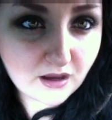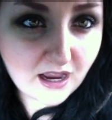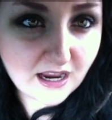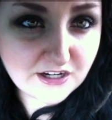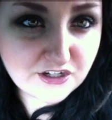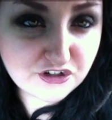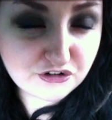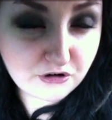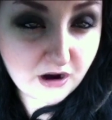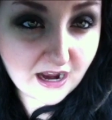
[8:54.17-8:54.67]
I
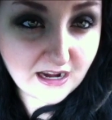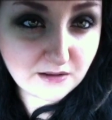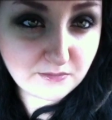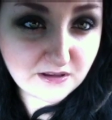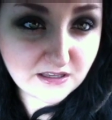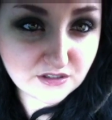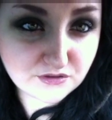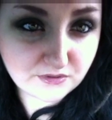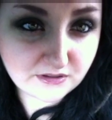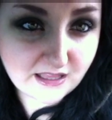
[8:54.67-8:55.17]
try to
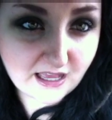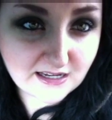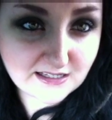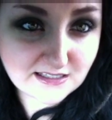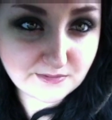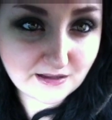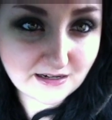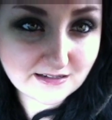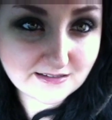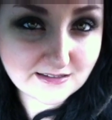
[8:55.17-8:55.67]
be as
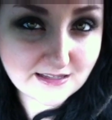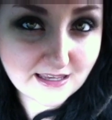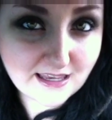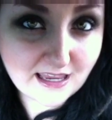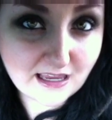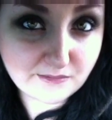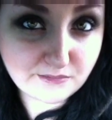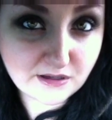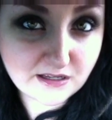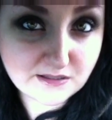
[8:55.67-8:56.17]
relaxed about it as I
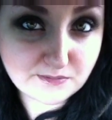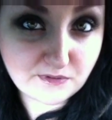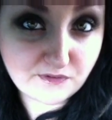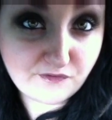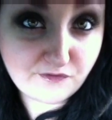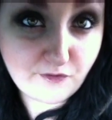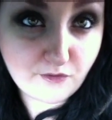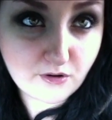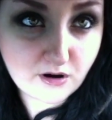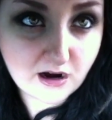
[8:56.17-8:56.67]
can, because
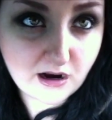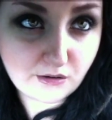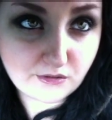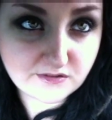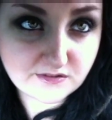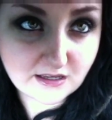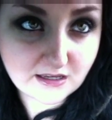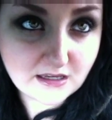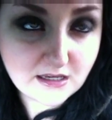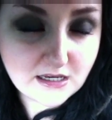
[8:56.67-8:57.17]
before I
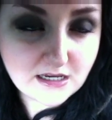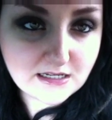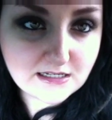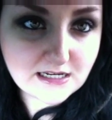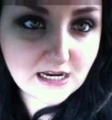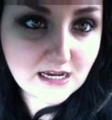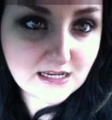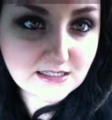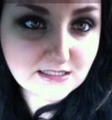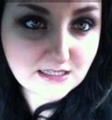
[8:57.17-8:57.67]
was, like,
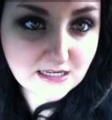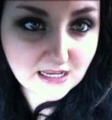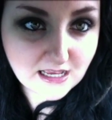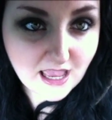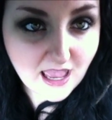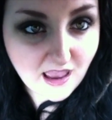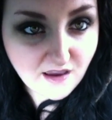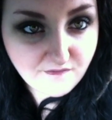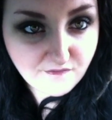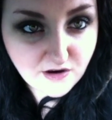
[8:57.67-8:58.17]
testing
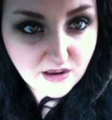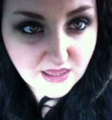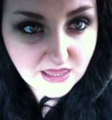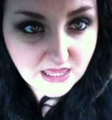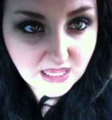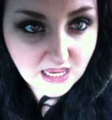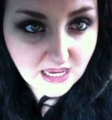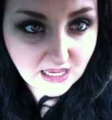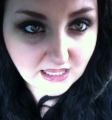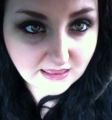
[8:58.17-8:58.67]

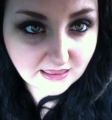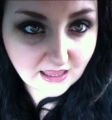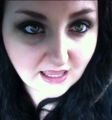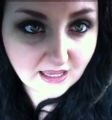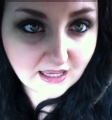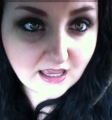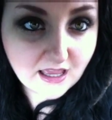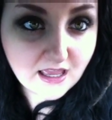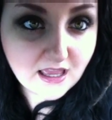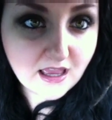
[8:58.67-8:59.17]
everything, and,
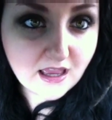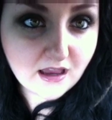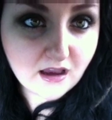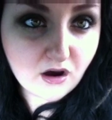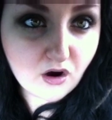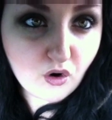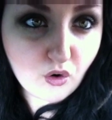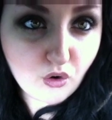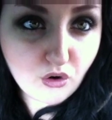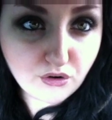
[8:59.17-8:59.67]
like,
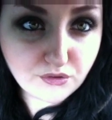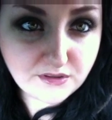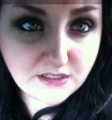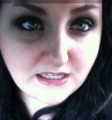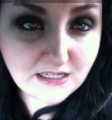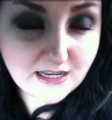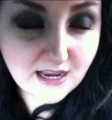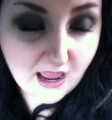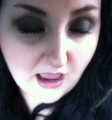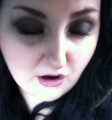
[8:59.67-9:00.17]

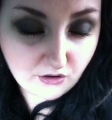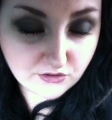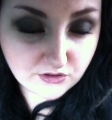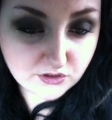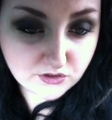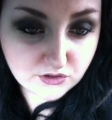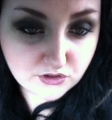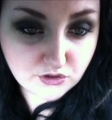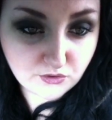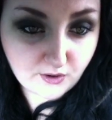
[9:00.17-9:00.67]
only now
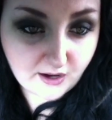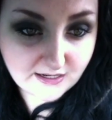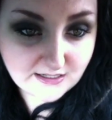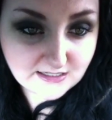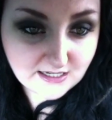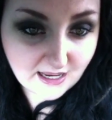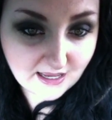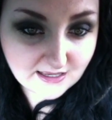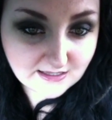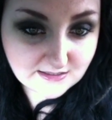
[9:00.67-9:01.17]
do I
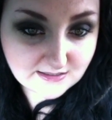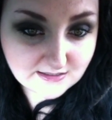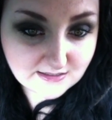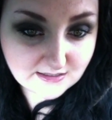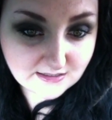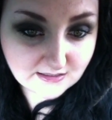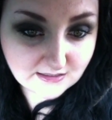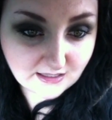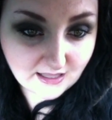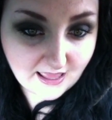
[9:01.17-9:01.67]

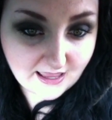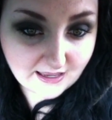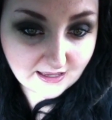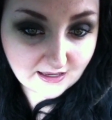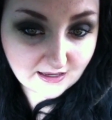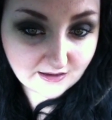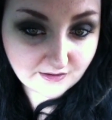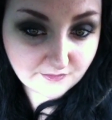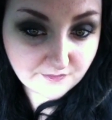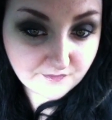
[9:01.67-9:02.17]
test,
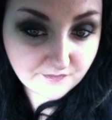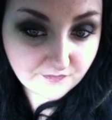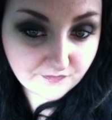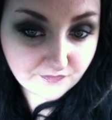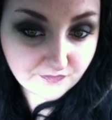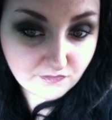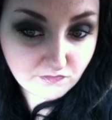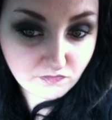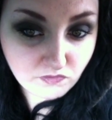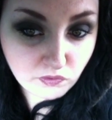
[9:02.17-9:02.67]
like,
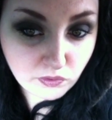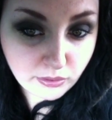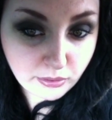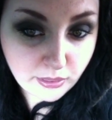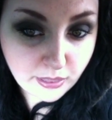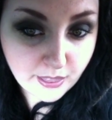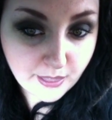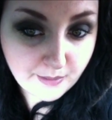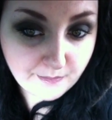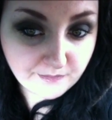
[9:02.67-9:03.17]

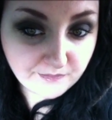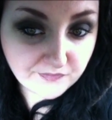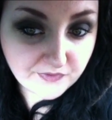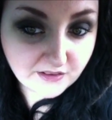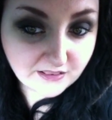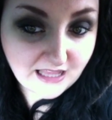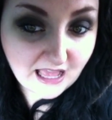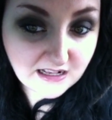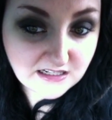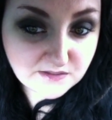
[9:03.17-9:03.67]

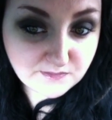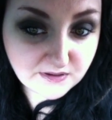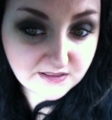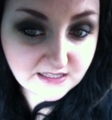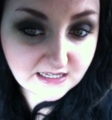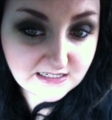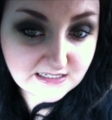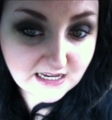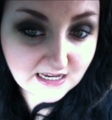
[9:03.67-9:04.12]
last month I